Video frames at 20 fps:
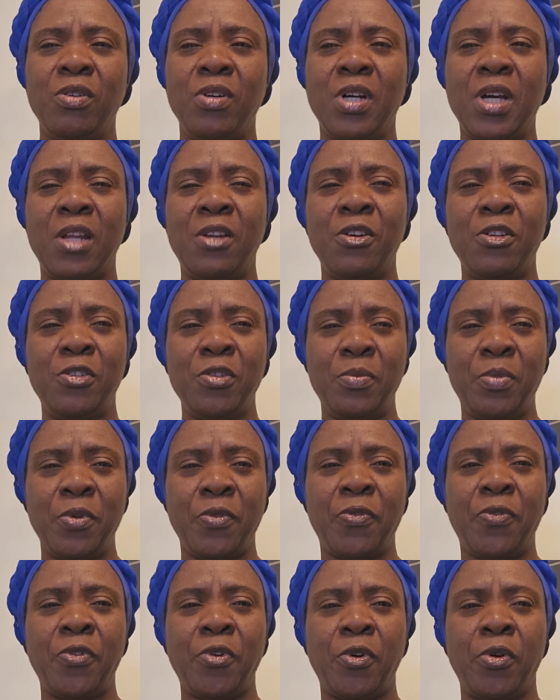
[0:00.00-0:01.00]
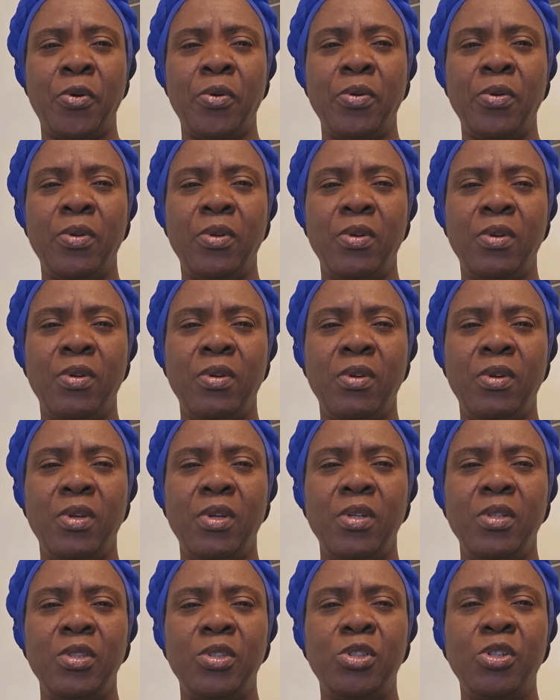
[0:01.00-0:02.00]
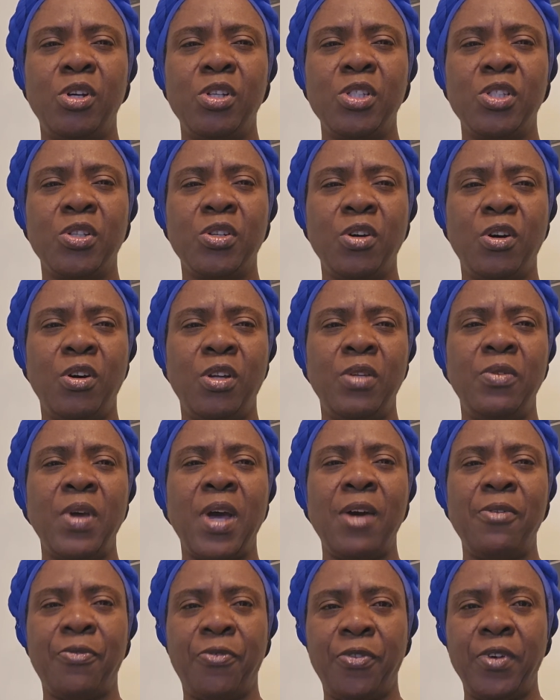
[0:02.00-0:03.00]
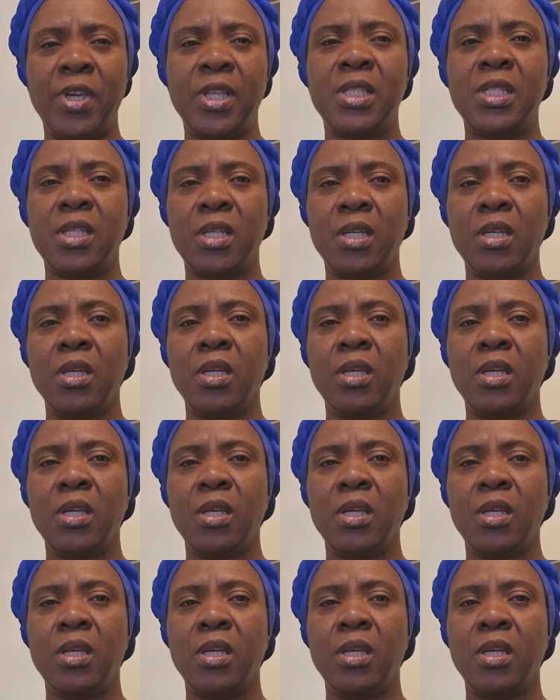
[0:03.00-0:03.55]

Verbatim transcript: cannot do before. Trust God. Have faith.